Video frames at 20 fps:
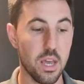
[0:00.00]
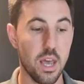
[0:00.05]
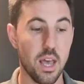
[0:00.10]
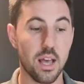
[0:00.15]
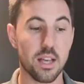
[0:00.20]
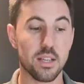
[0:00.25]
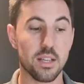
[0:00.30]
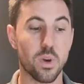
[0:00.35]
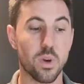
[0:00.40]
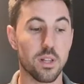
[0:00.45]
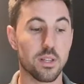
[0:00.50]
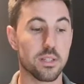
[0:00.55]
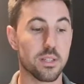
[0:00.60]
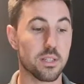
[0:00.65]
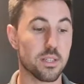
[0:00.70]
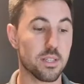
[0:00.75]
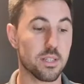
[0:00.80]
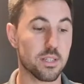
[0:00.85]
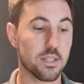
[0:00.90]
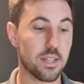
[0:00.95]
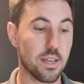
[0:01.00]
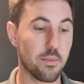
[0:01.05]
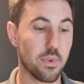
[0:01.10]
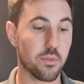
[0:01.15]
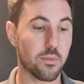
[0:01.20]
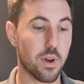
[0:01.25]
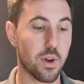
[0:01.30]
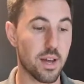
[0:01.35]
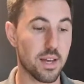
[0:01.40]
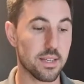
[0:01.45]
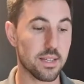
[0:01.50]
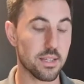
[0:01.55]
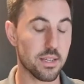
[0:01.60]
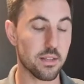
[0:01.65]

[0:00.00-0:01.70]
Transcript: as well as a systemic rise in